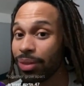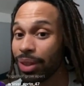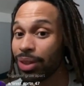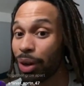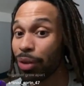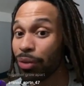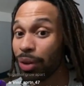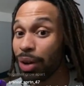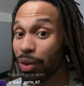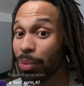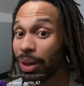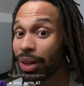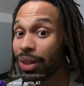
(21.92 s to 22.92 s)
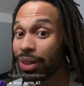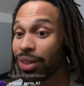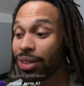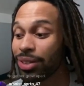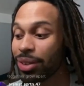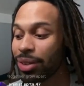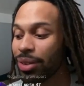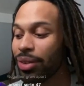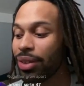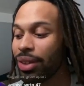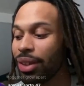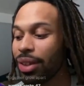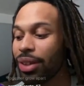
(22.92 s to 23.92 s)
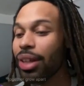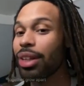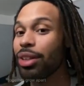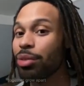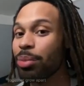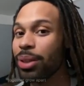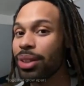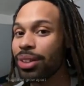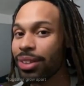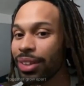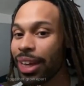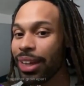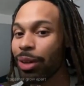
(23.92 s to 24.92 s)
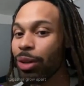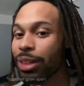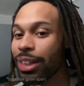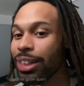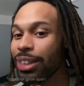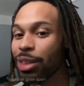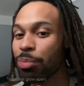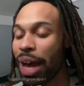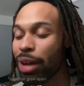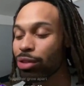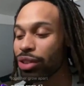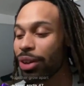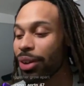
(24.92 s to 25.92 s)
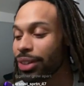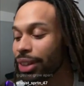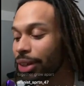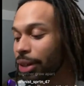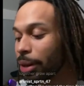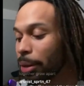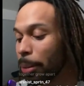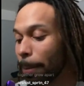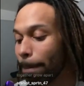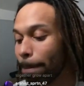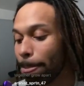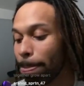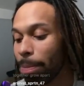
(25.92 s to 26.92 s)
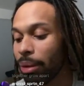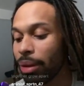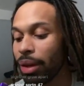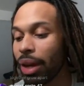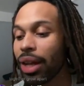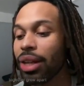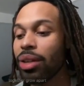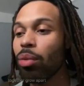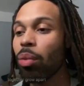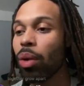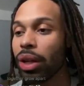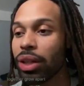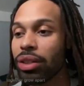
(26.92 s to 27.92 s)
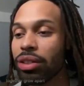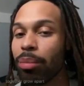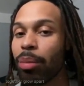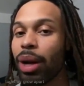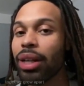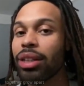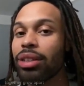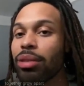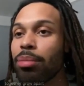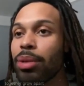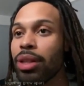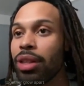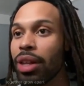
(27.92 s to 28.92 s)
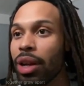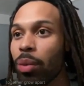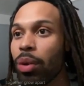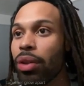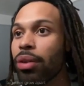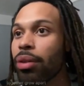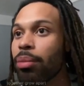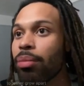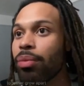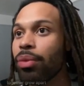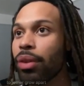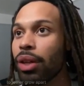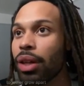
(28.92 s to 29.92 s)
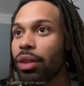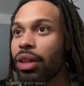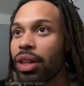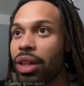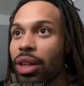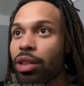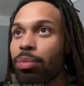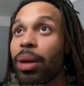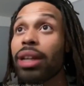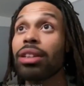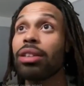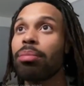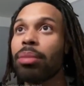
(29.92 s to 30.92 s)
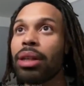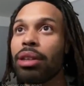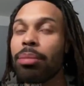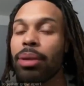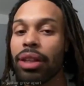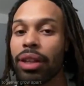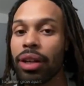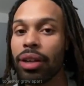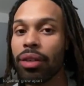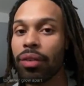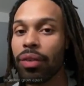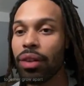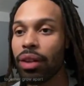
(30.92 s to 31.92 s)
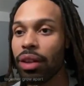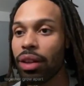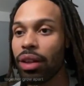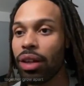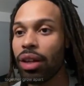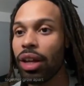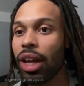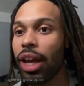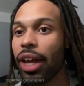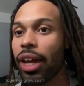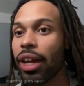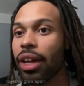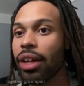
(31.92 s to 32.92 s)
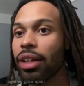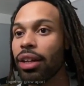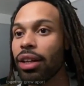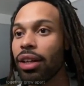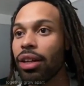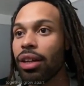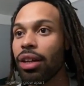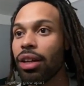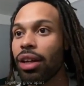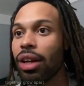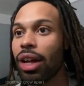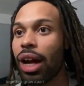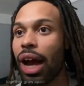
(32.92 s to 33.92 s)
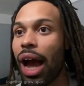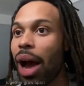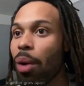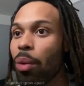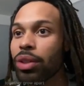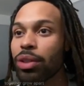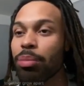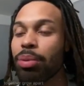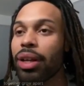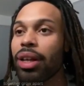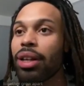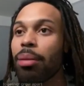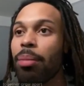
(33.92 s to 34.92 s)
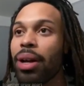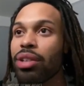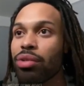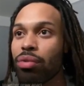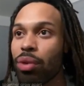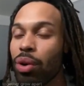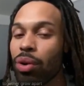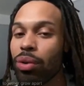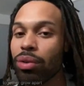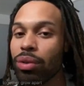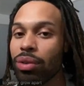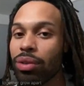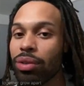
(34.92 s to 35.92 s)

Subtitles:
it's hard for everybody in the industry. They just be getting these battle scars out here. And he wanted somebody to be there with him. I think he expected me to be there. And I wasn't playing the best role